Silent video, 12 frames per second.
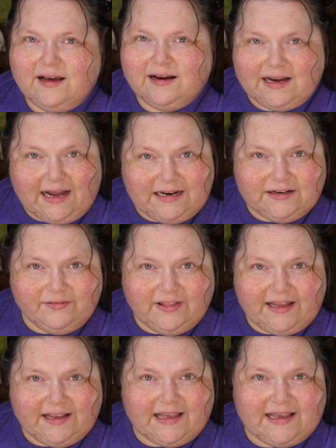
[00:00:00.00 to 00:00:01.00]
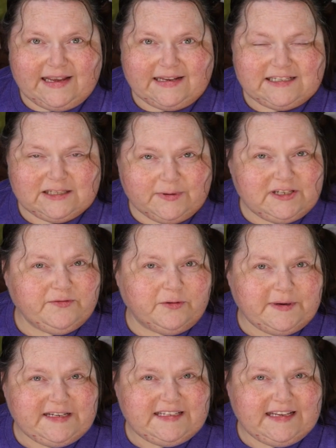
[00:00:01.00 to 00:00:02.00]
Kind of like a Switch for
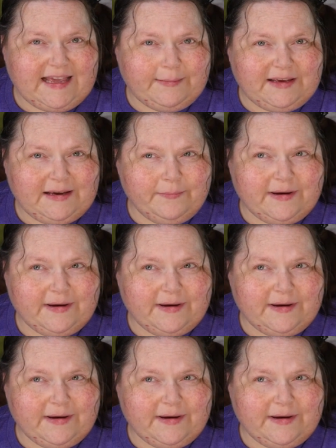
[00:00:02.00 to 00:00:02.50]
PC gaming,